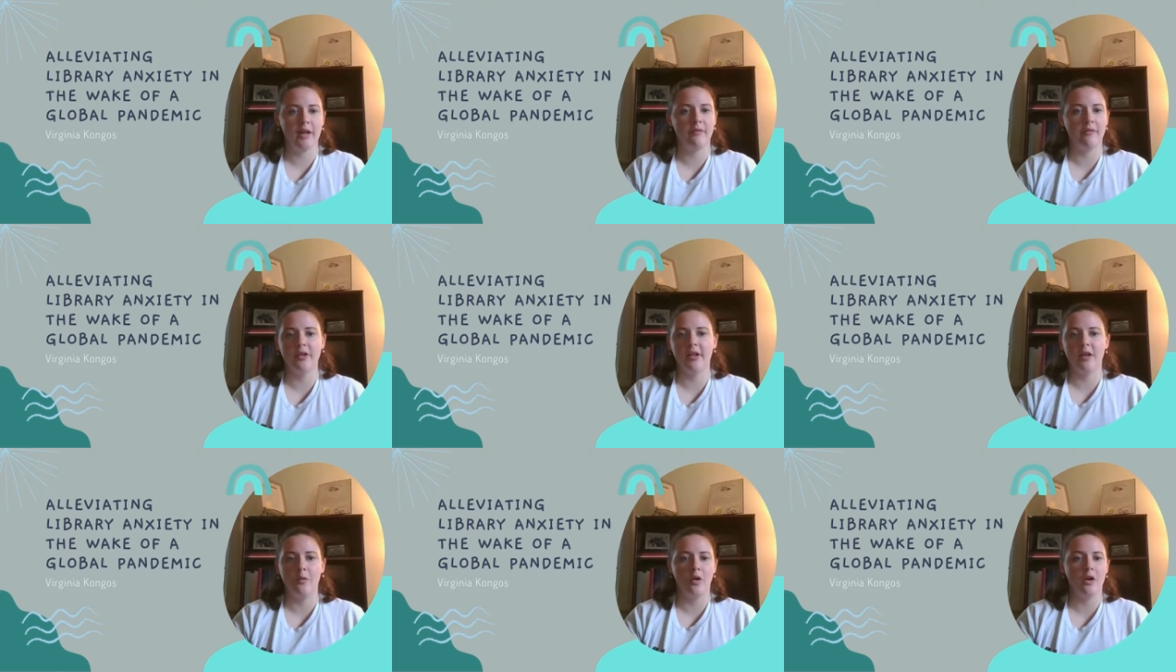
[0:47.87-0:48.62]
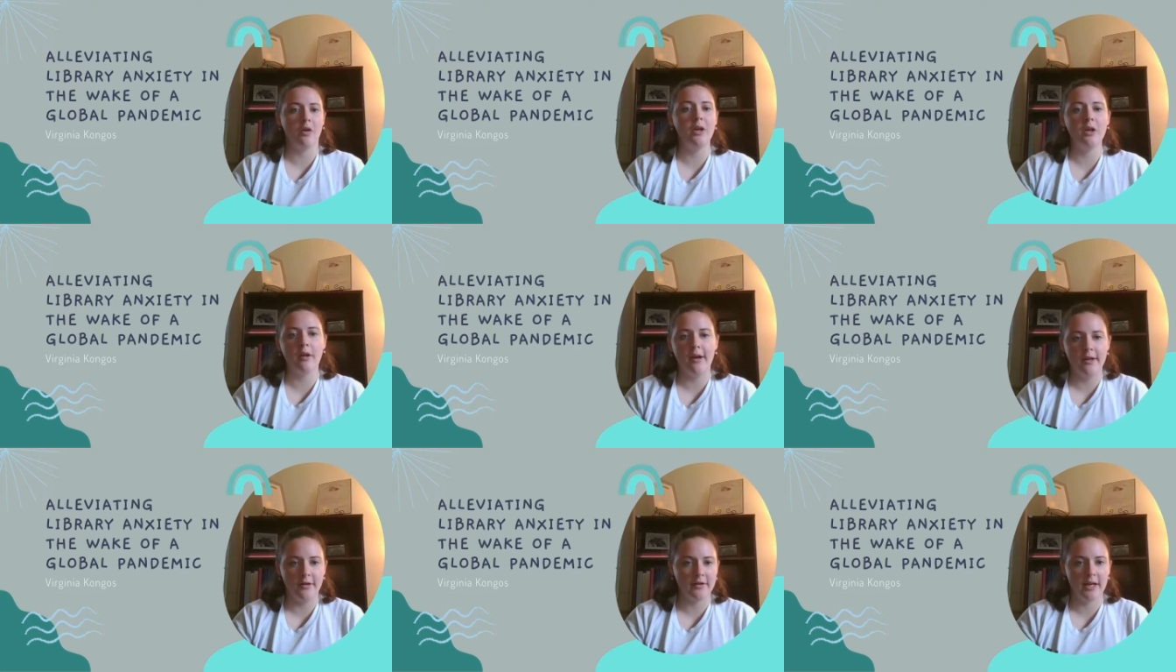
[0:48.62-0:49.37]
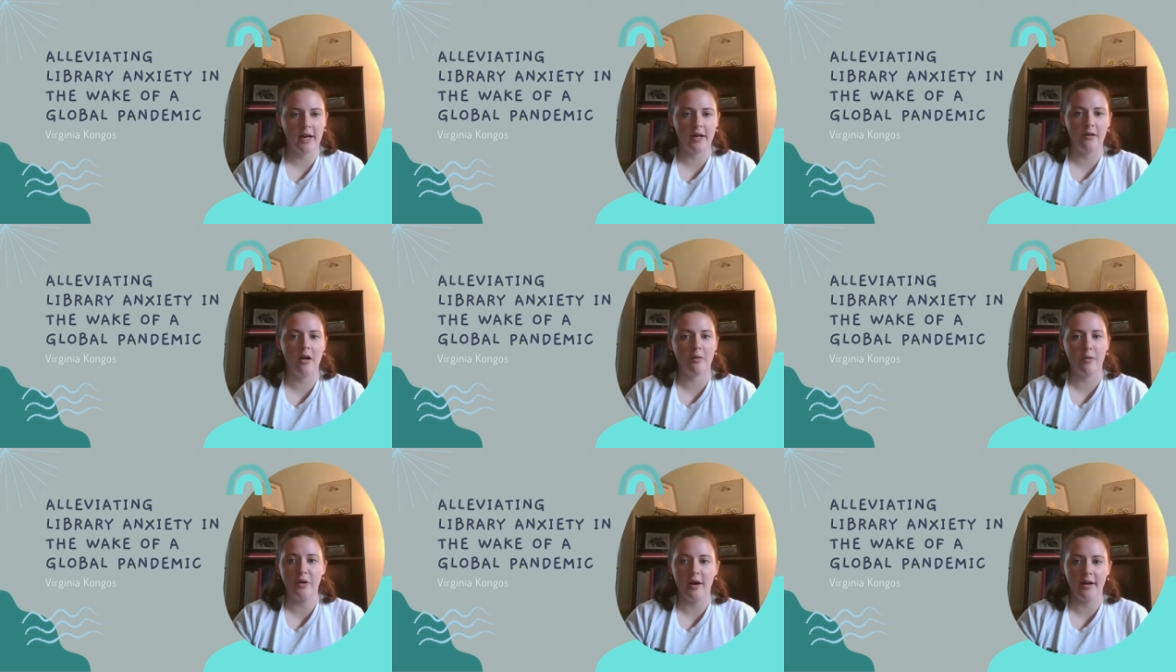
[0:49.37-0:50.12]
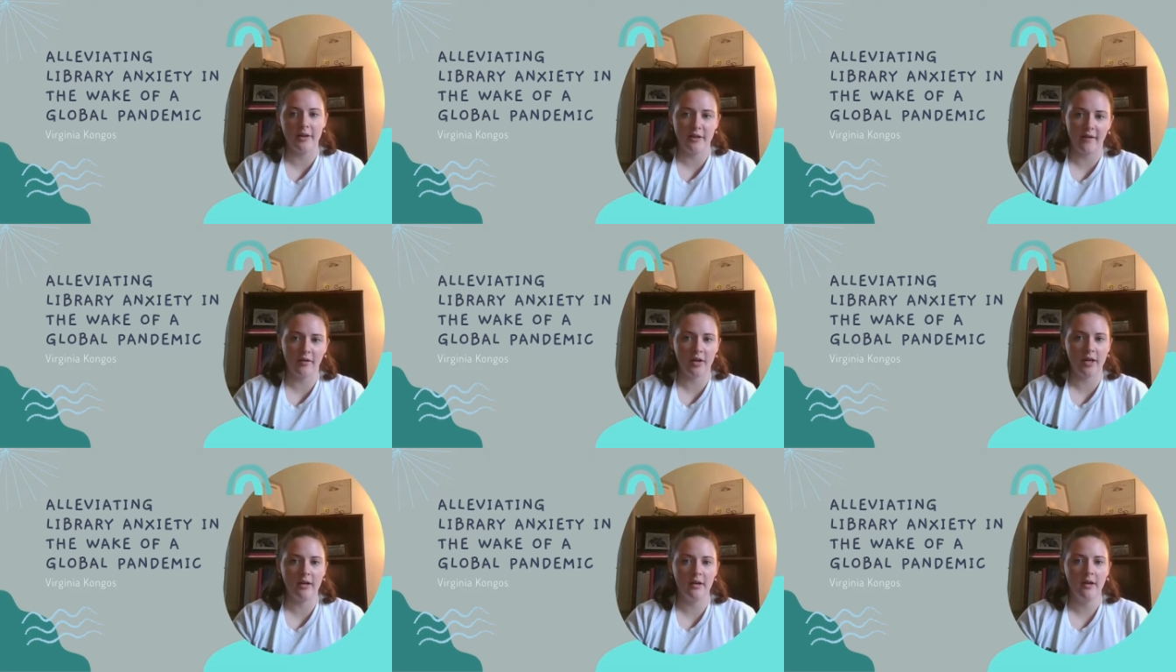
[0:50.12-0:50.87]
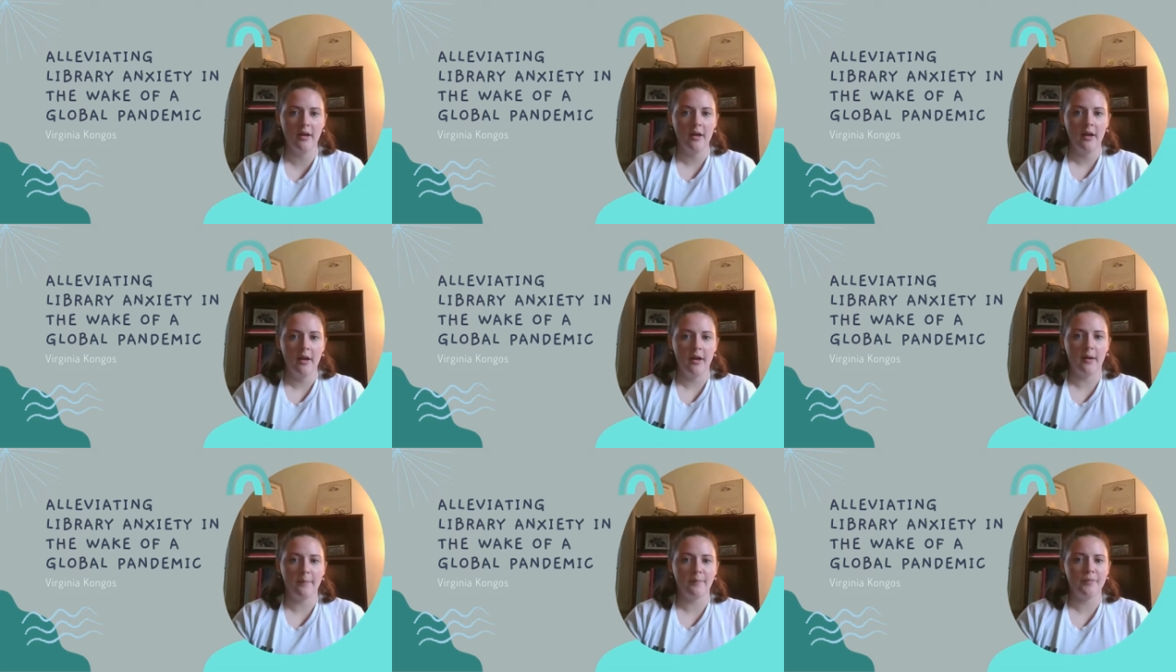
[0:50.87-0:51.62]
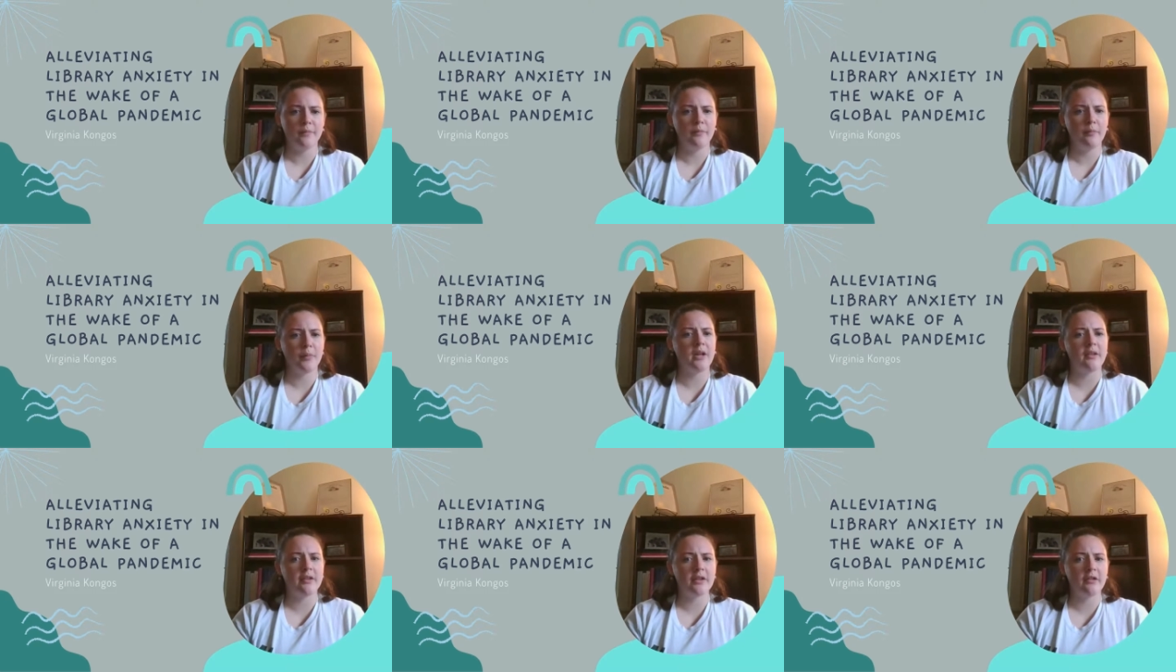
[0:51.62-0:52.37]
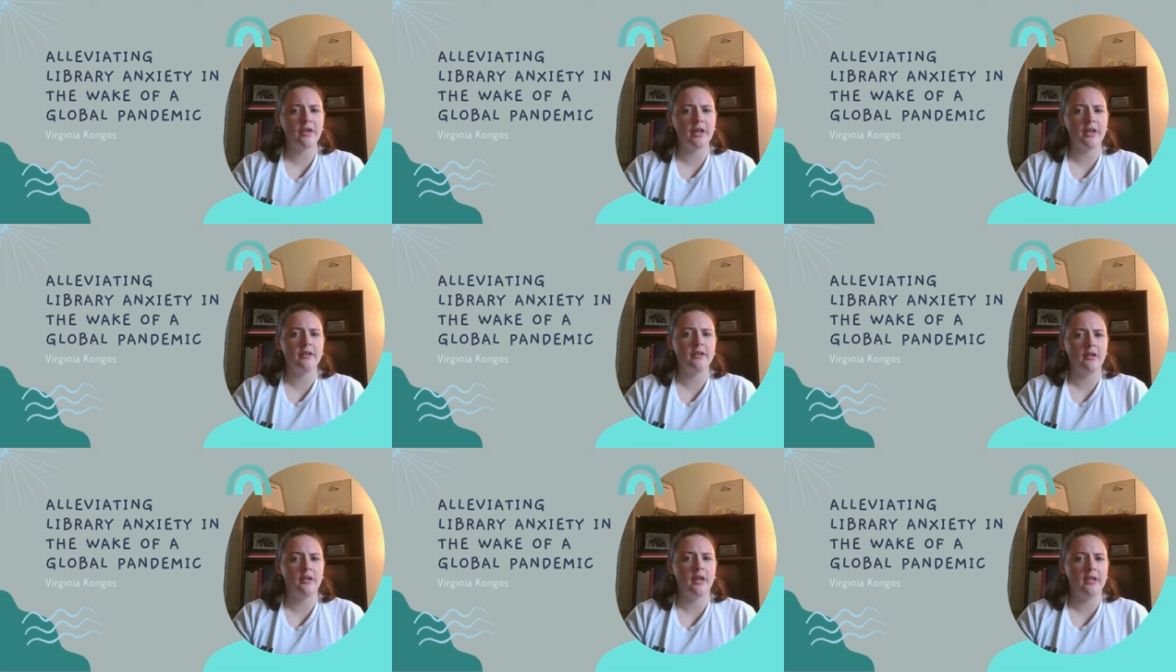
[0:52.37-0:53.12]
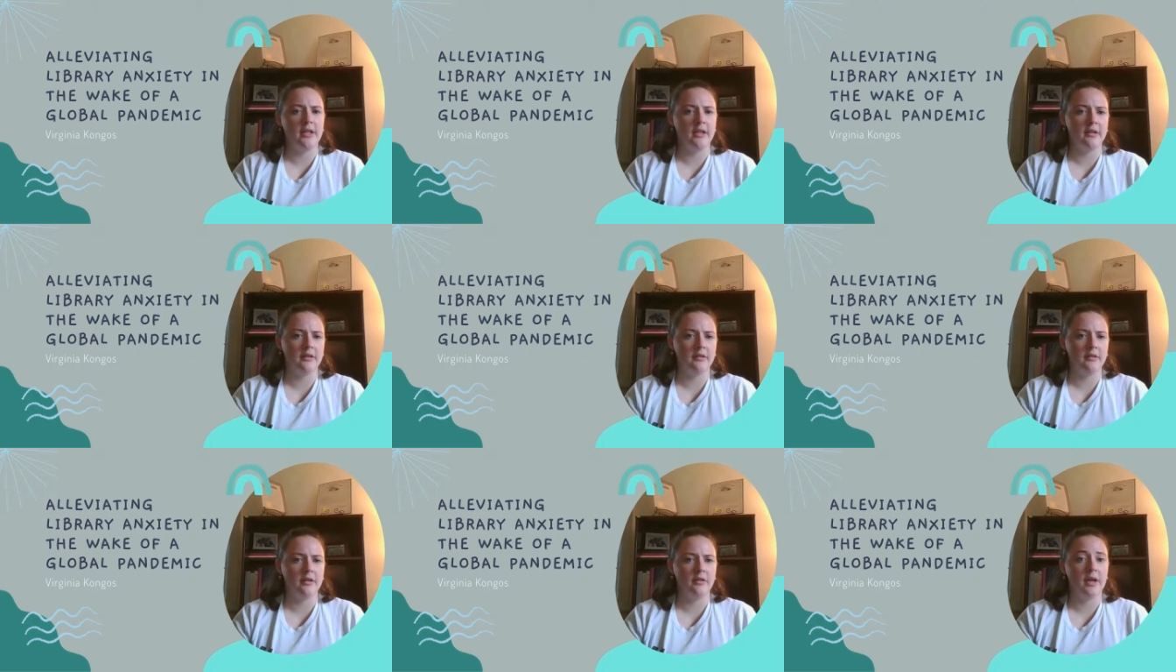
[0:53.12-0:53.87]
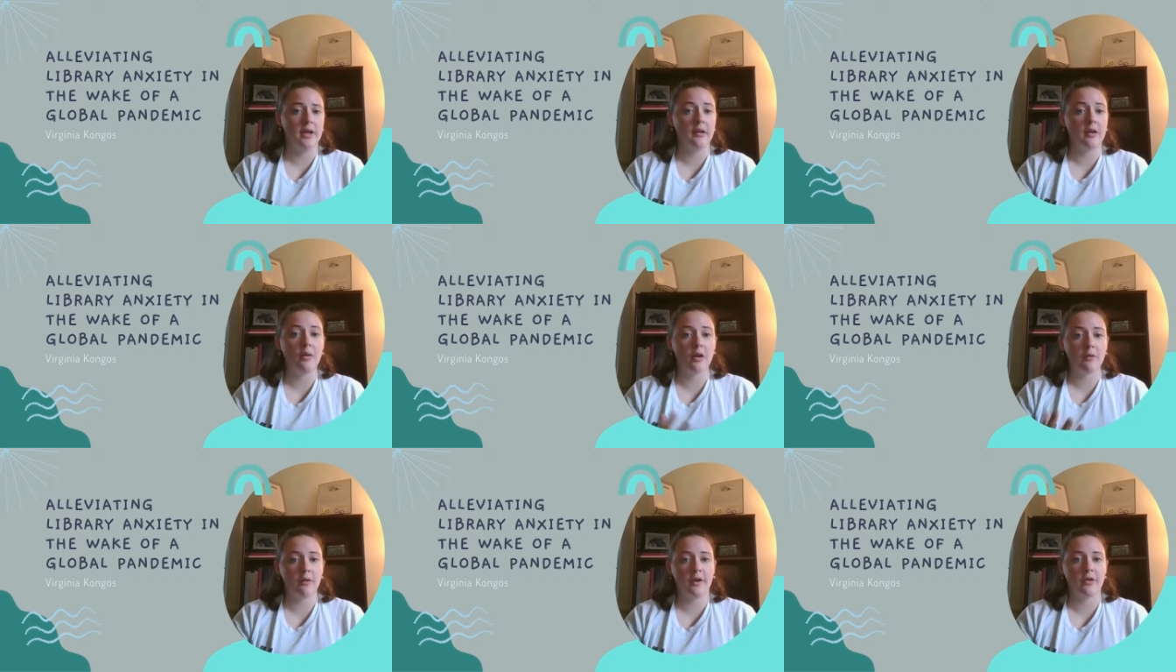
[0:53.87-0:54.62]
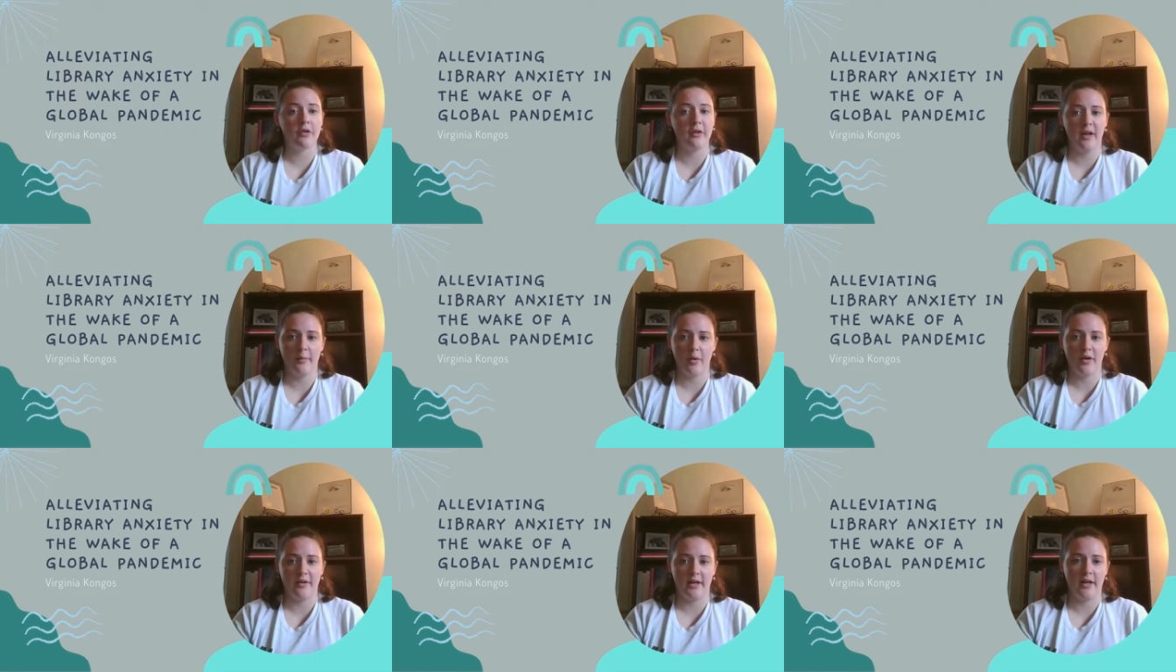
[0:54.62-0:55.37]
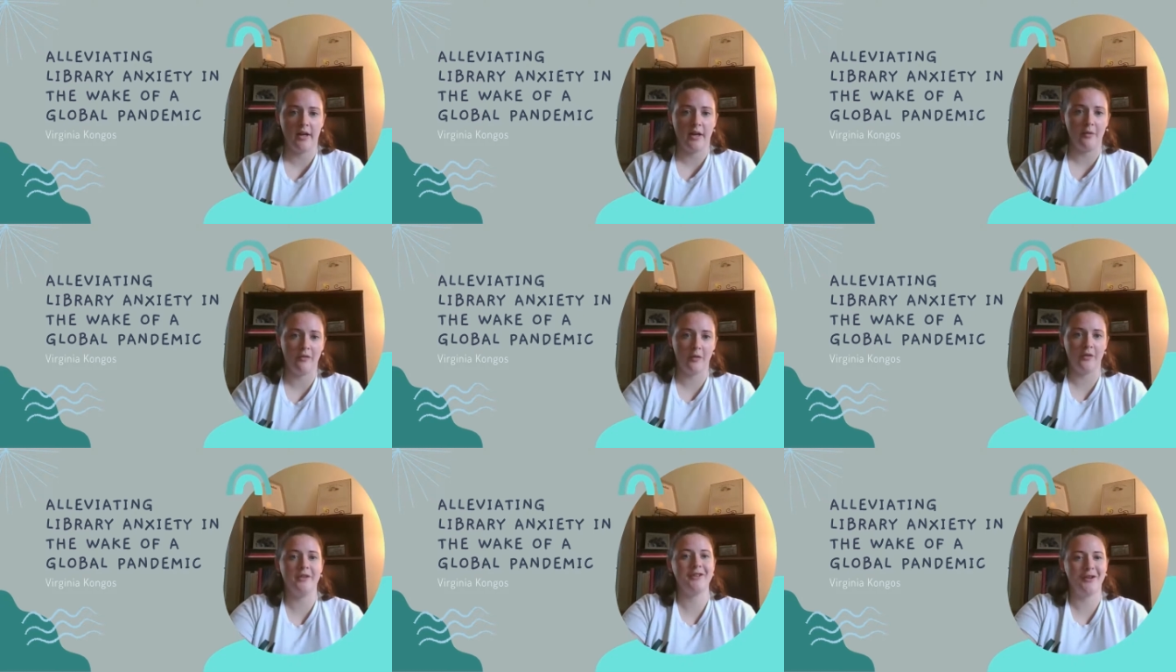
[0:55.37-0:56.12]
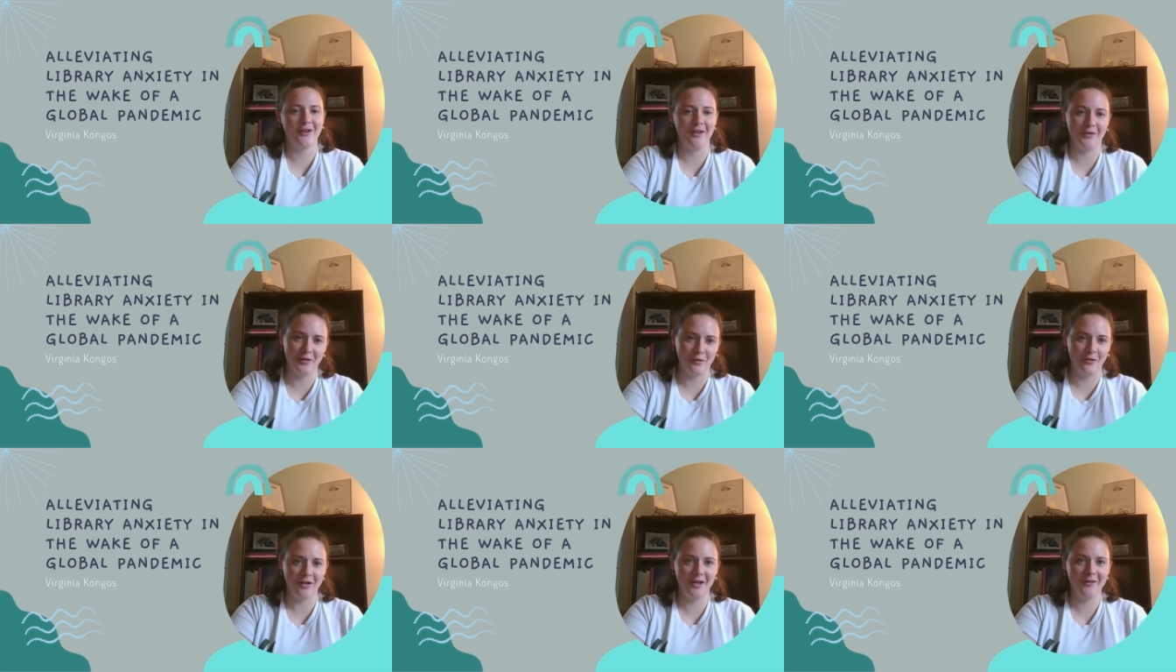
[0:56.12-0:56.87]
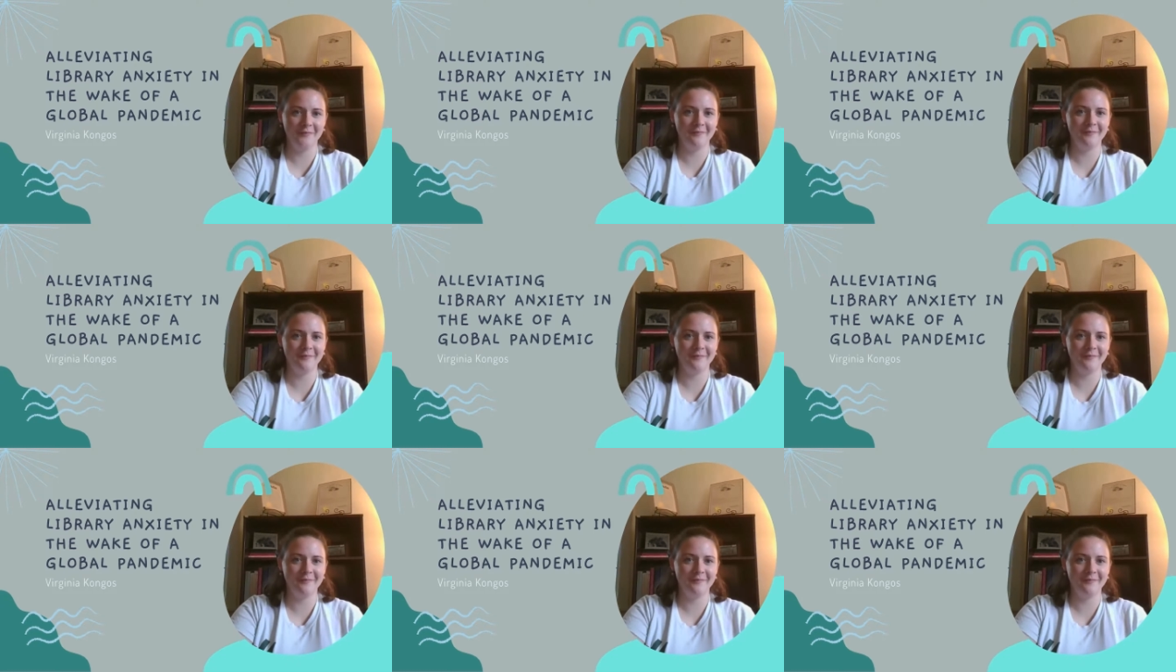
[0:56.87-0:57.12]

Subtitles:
everyday work. We know how to use the catalog, we know how to navigate. But I still think it's a good idea to get a quick refresher on library anxiety before the start of the school year.